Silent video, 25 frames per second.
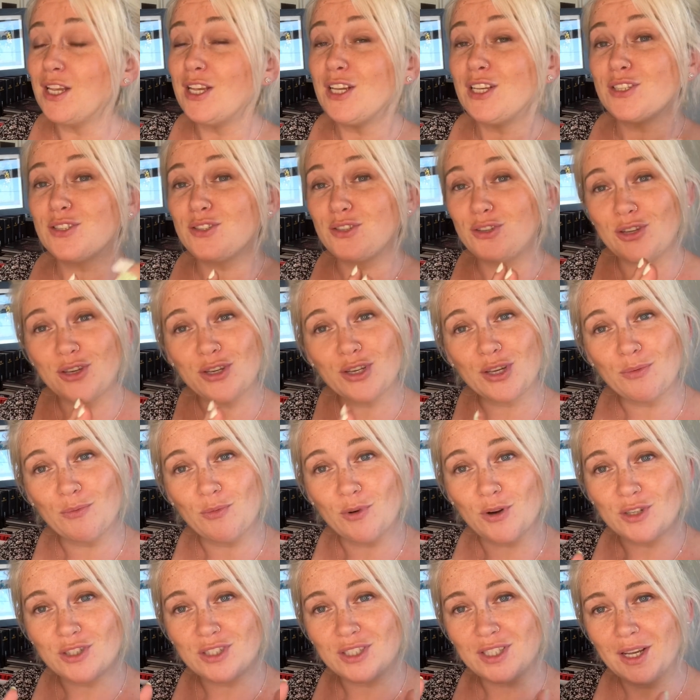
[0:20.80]
so you can
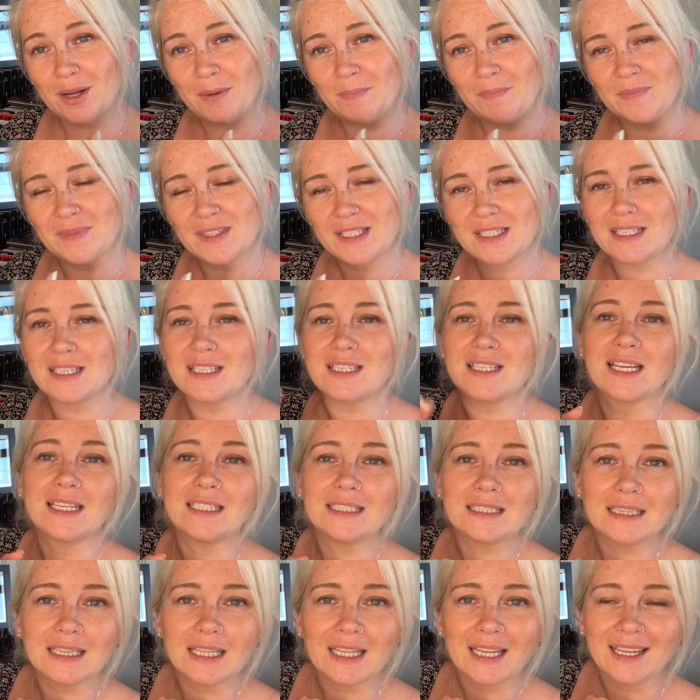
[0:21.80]
watch them
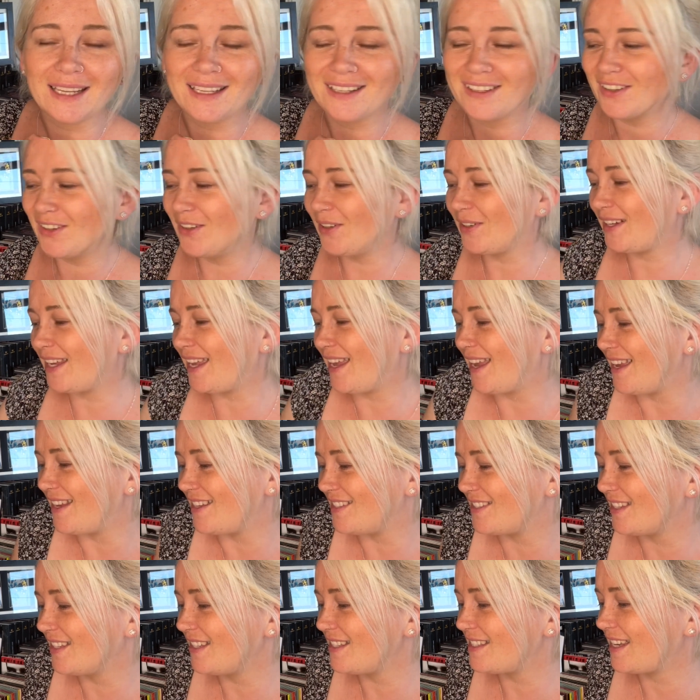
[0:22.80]
succinctly. Okay,
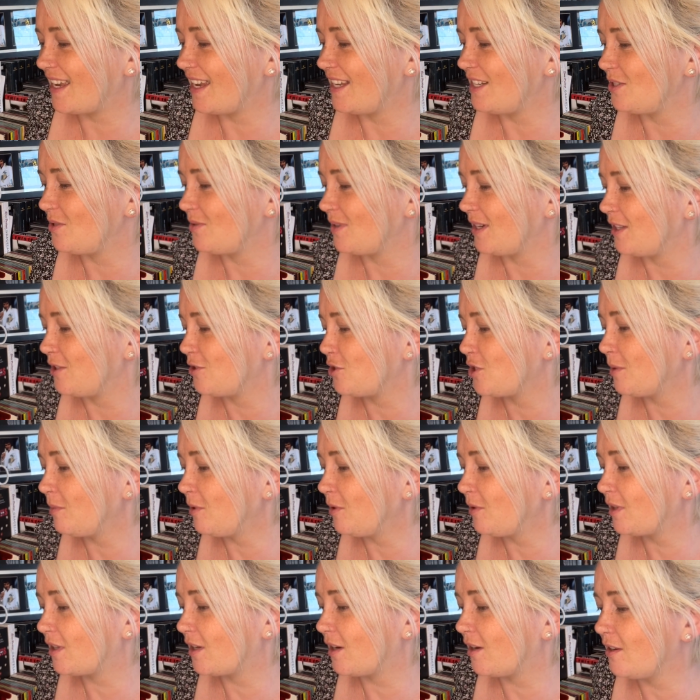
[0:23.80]
so let's get into it. The
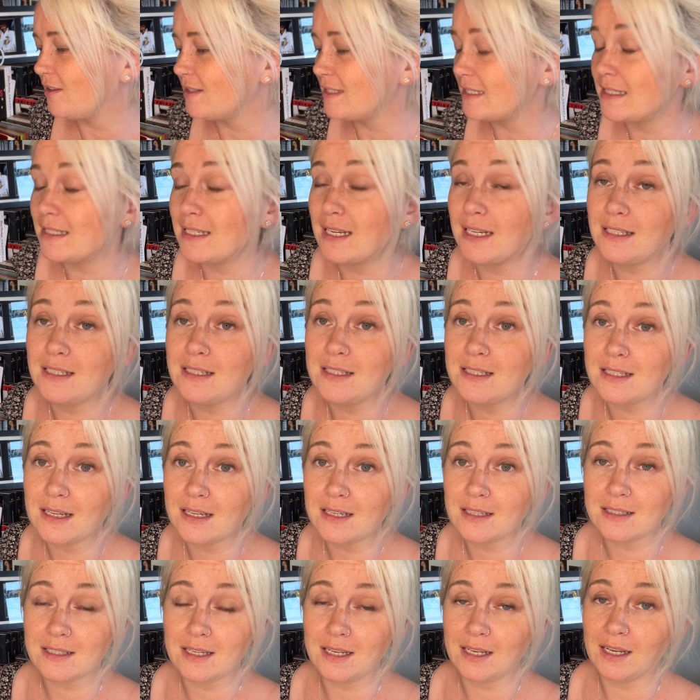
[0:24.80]
Trouble with Girls is a
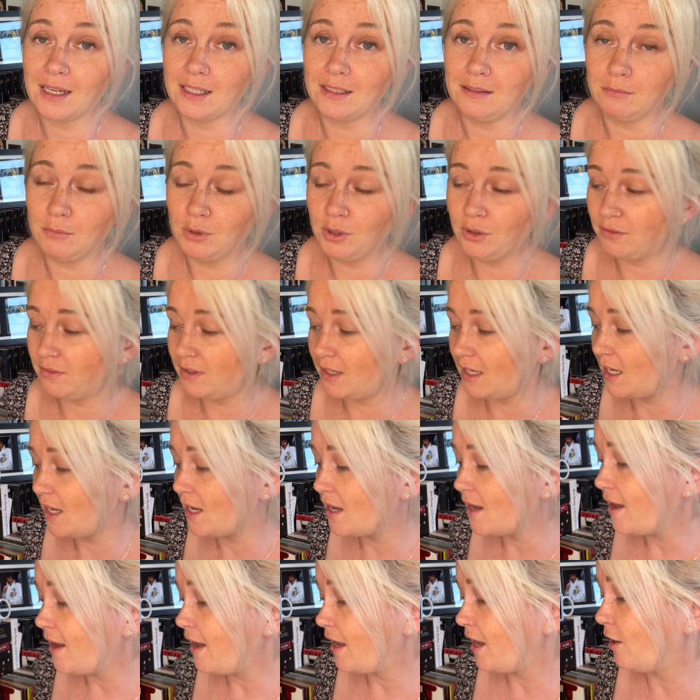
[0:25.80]
1969 movie.
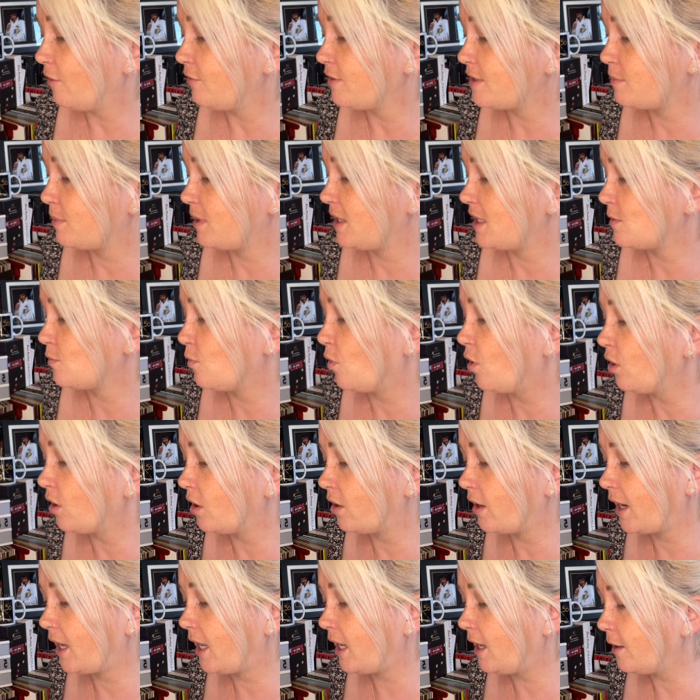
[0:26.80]
Elvis plays
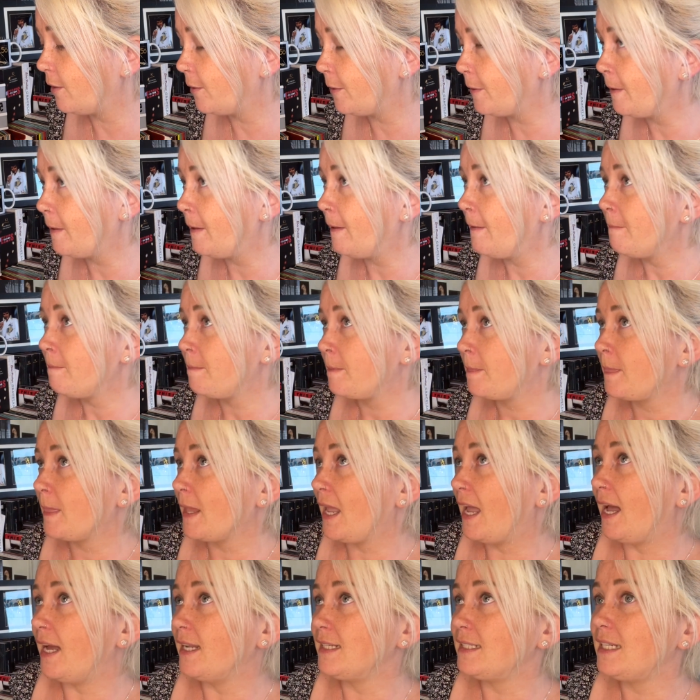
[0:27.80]
Walter Hale.
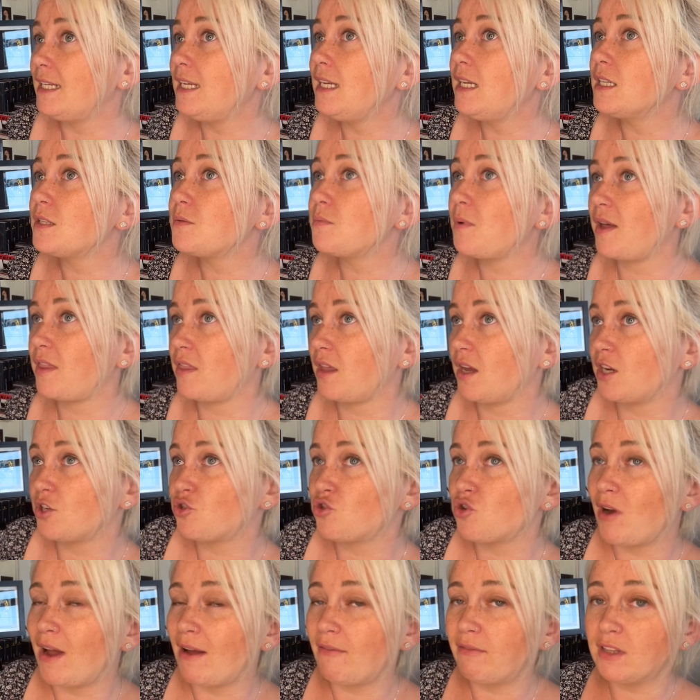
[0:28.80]
And he is with a
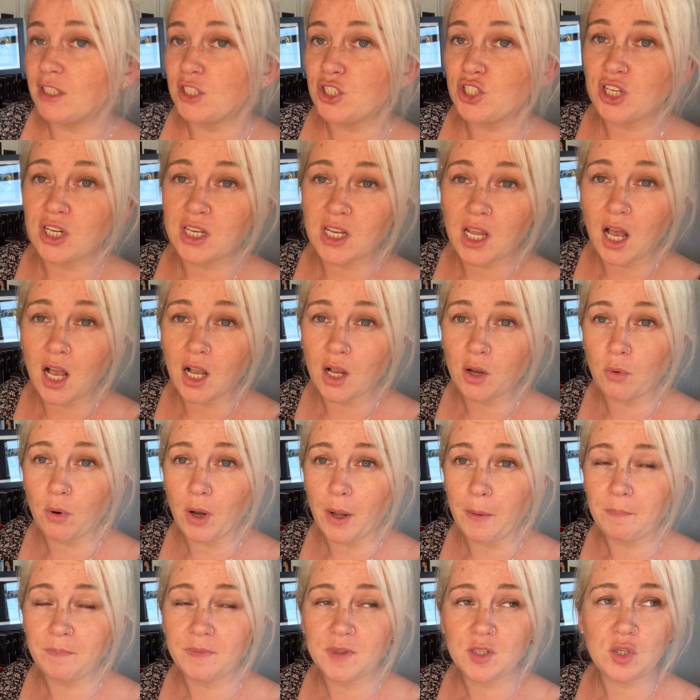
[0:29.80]
travelling
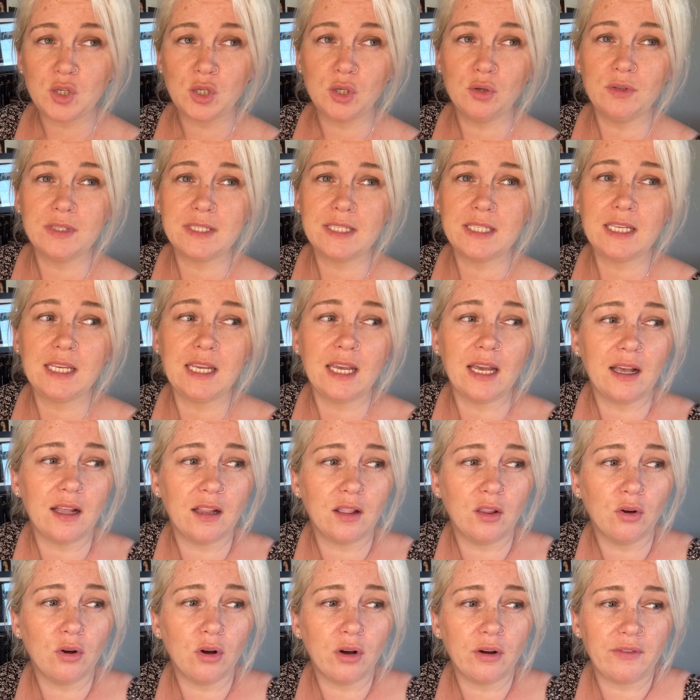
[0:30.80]
Chautauqua. So you don't see a
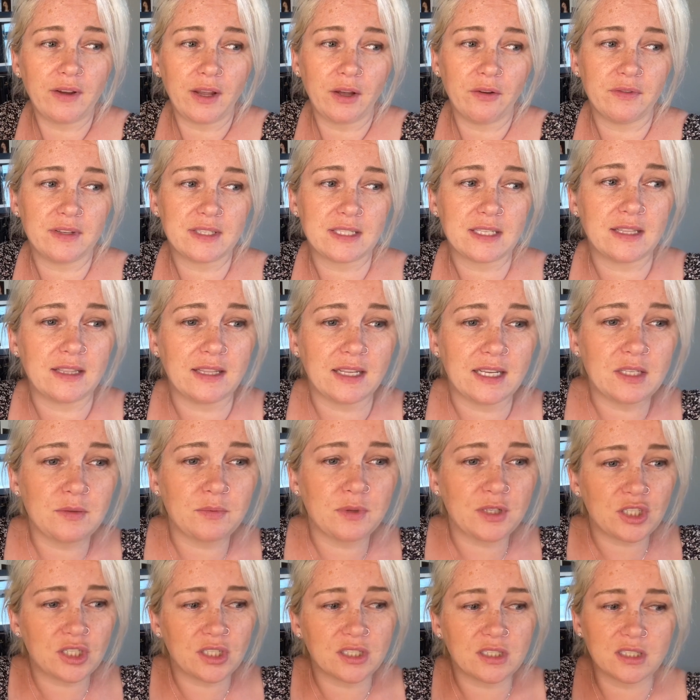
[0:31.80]
lot of Elvis in this,
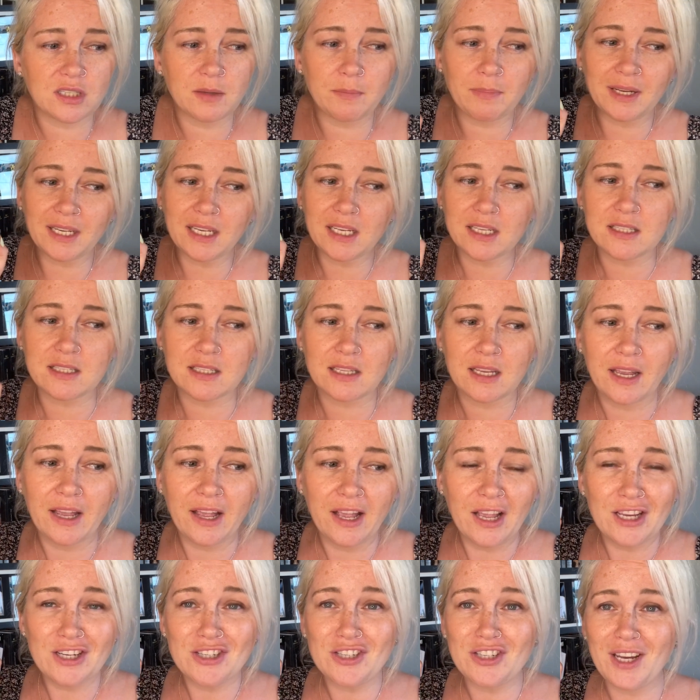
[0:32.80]
which is the biggest
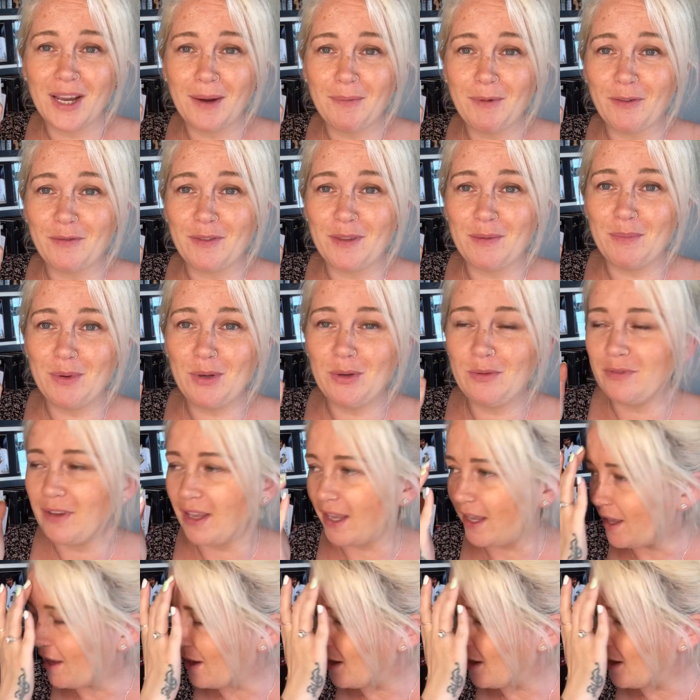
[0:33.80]
shame of the movie.